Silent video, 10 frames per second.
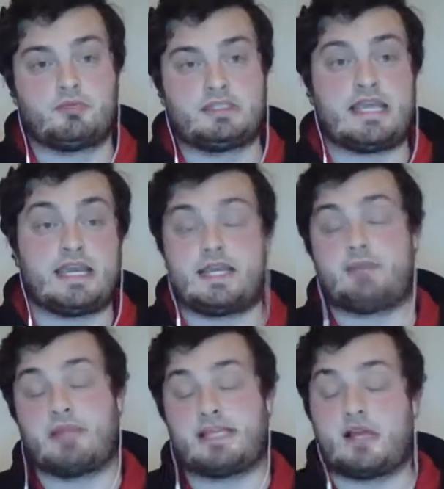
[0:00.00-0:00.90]
Tierney
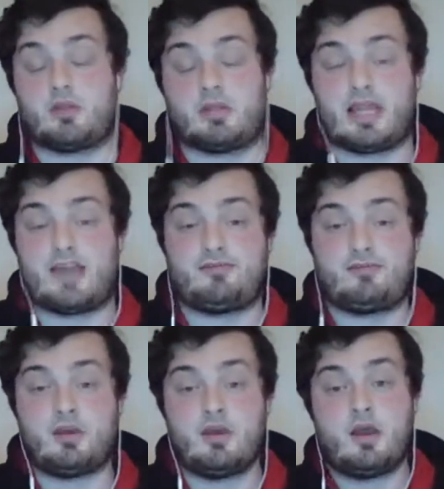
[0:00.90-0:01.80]
plays out on the
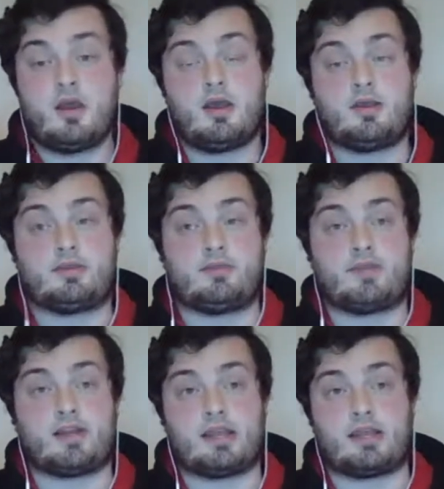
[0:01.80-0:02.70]
left. You've
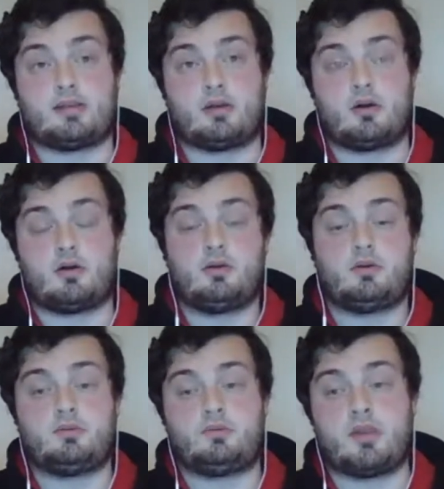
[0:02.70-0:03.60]
then got
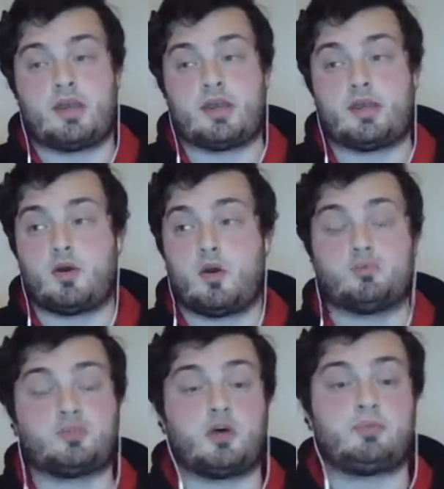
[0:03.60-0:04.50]

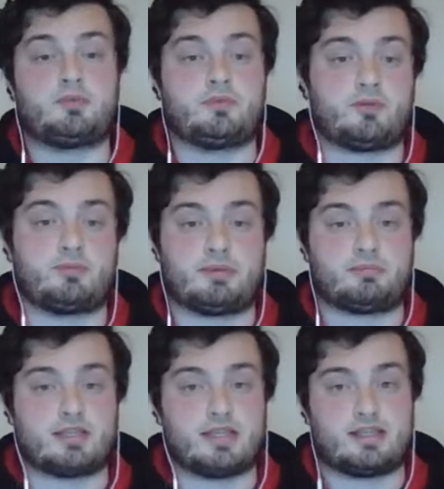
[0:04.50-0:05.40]
up top, you've got
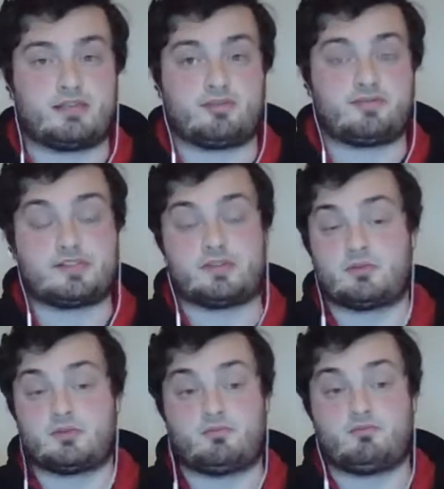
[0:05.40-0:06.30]
people like Lee Griffiths,
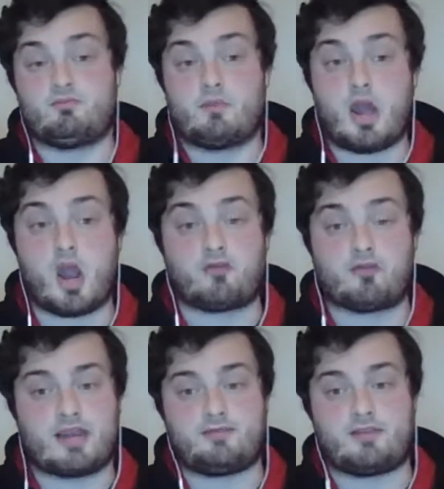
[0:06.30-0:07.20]
who's a
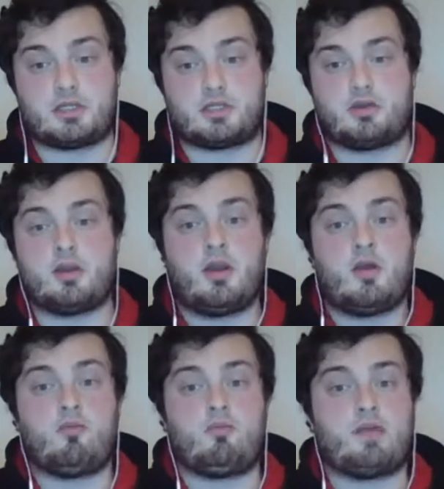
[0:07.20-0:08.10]
great finisher.
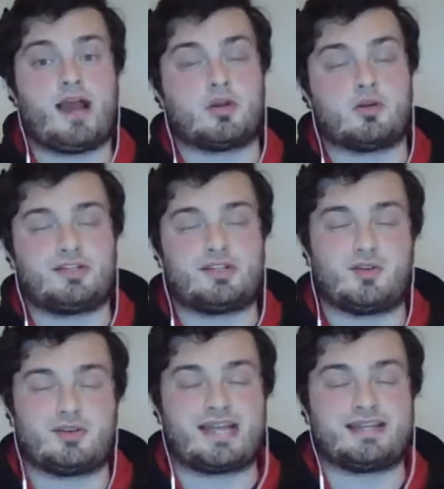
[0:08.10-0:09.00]
I know he's
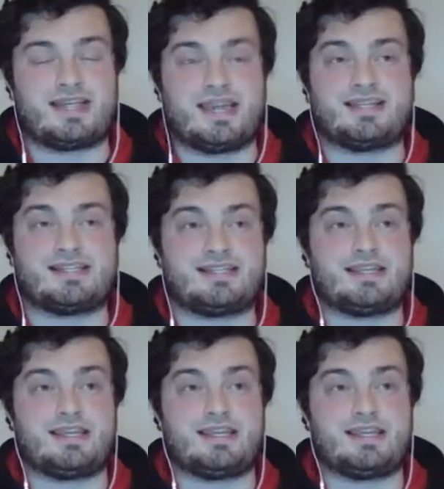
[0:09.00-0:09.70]
not kind of getting into